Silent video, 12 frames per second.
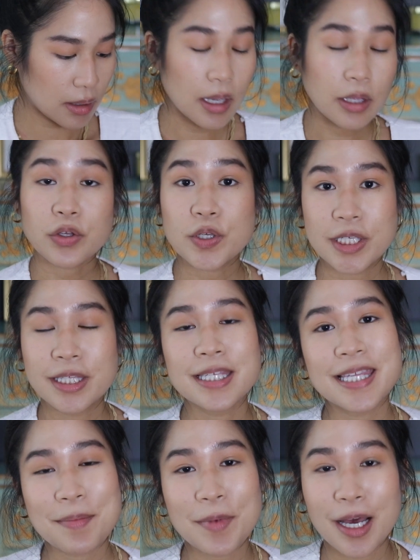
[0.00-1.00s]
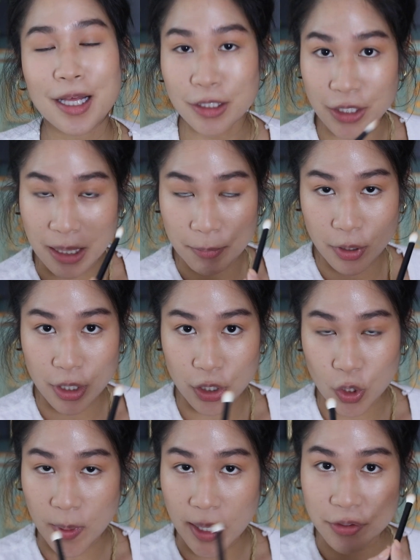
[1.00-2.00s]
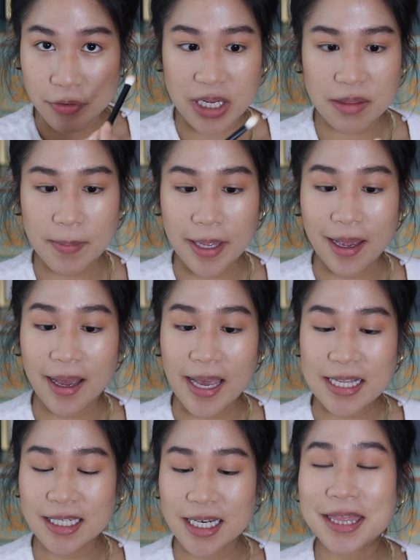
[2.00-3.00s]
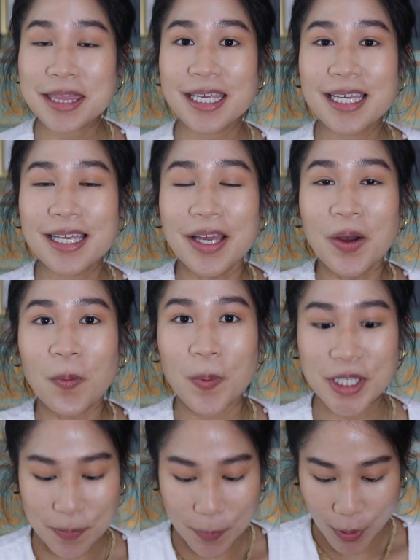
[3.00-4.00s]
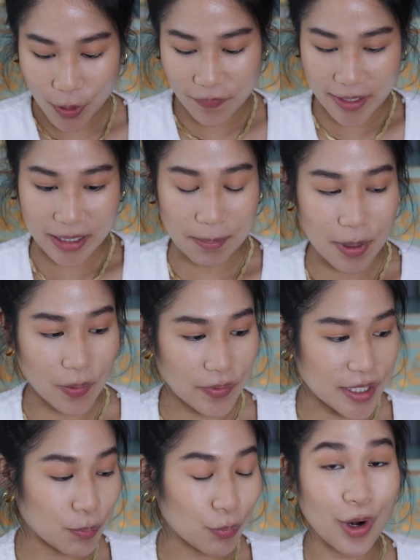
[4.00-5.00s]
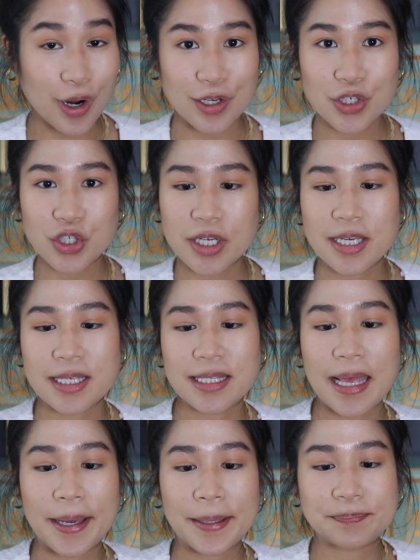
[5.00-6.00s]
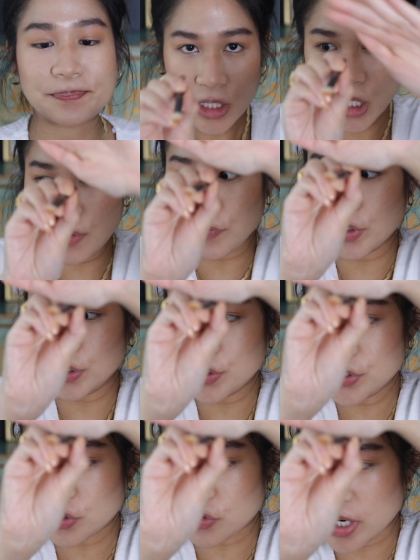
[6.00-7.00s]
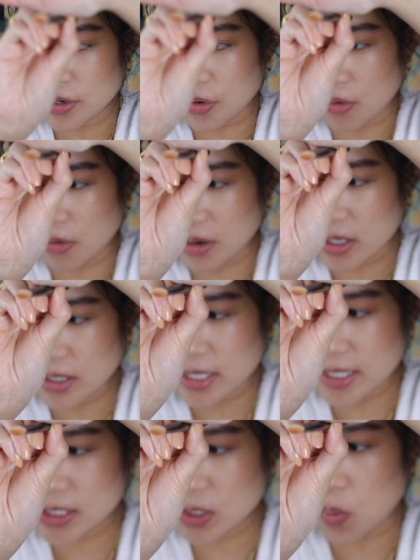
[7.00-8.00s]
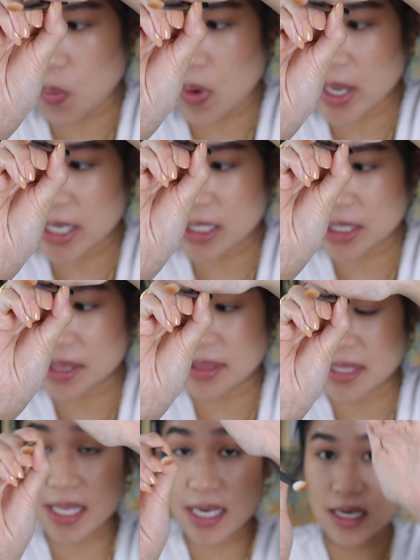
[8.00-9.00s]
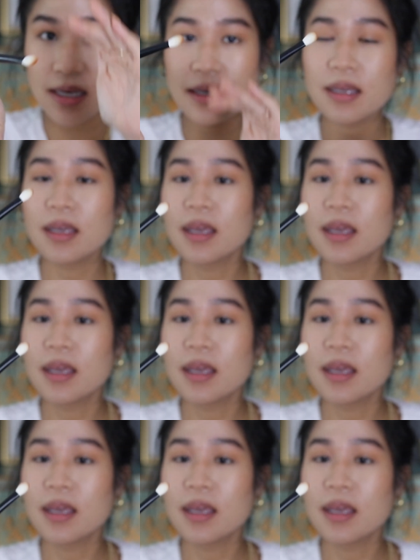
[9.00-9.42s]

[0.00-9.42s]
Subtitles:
And using the same color, I'm gonna go underneath my eyes. And I think what's perfect about this brush is that if you look straight on, it's quite thin.